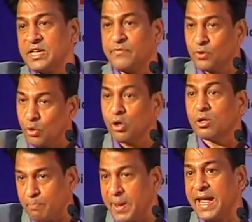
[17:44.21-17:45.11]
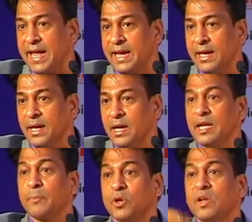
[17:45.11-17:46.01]
If you don't pay,
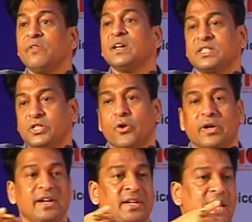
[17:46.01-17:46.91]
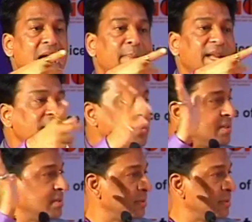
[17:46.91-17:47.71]
you have to reverse your credit. Am I right?